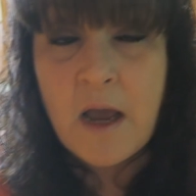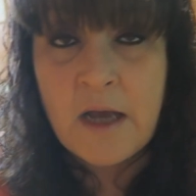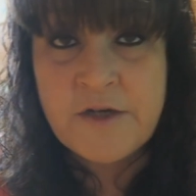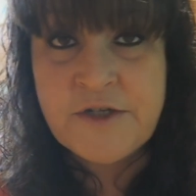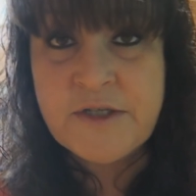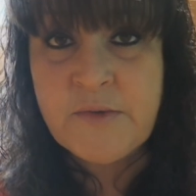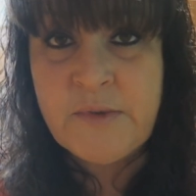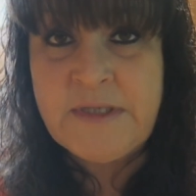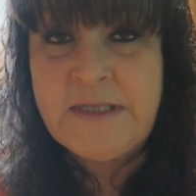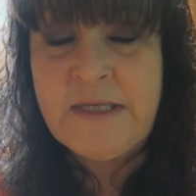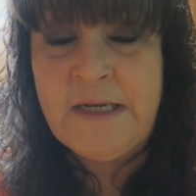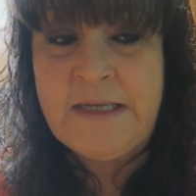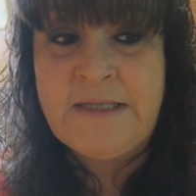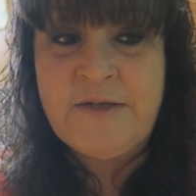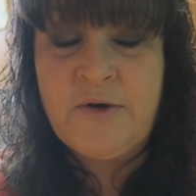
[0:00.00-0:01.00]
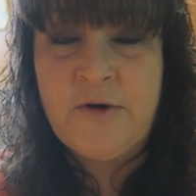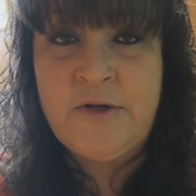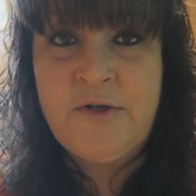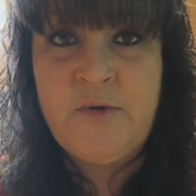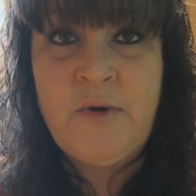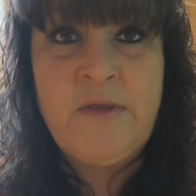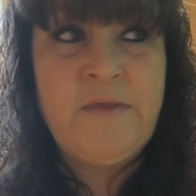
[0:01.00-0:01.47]
I just recently
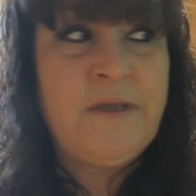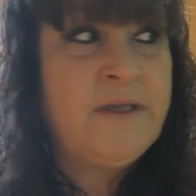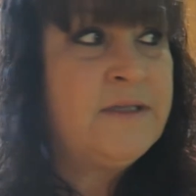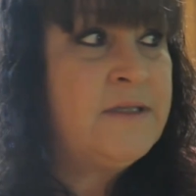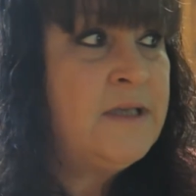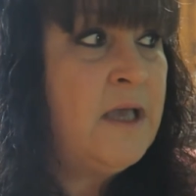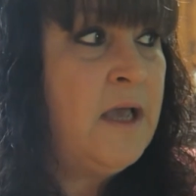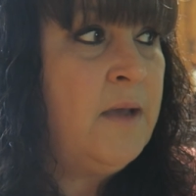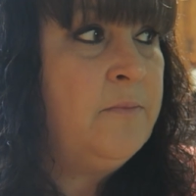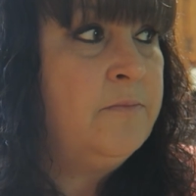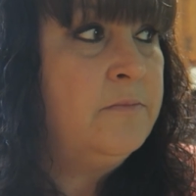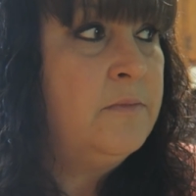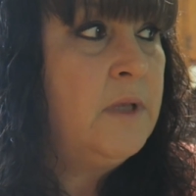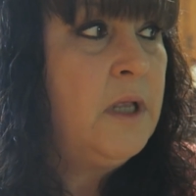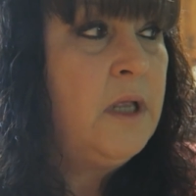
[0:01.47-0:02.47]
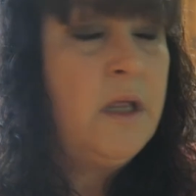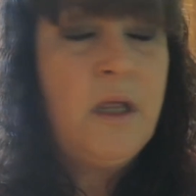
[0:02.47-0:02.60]
started doing these. Um,